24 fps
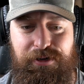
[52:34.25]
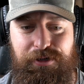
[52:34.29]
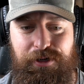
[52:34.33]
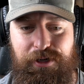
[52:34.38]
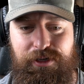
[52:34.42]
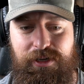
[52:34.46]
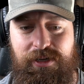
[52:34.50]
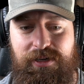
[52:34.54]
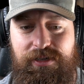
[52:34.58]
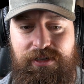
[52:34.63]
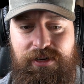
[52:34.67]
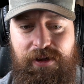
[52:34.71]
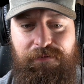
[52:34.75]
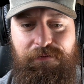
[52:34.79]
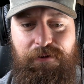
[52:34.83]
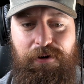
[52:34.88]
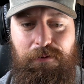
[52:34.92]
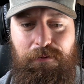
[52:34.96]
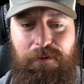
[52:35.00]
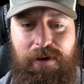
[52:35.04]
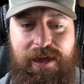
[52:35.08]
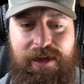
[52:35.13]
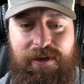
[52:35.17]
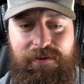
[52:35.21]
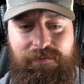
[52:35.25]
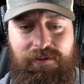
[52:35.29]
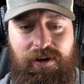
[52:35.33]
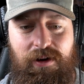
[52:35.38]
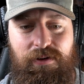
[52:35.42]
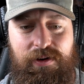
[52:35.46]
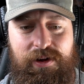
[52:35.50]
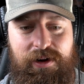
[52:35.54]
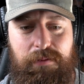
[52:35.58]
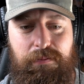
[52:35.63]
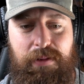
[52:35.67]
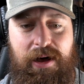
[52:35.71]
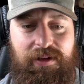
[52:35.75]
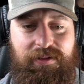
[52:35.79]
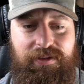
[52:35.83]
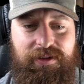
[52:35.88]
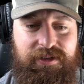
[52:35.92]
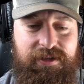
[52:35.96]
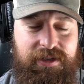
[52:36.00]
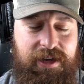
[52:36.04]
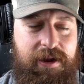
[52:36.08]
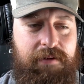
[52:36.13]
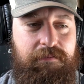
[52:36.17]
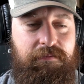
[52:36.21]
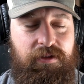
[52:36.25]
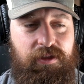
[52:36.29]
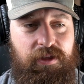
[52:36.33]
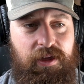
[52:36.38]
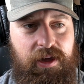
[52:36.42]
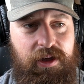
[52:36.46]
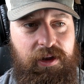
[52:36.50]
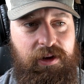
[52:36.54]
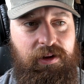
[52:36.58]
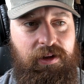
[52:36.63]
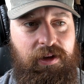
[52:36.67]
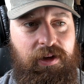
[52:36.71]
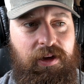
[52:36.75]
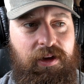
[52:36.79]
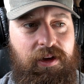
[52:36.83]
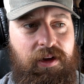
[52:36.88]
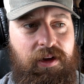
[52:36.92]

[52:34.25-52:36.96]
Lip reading: It's just a different way of going about the same thing.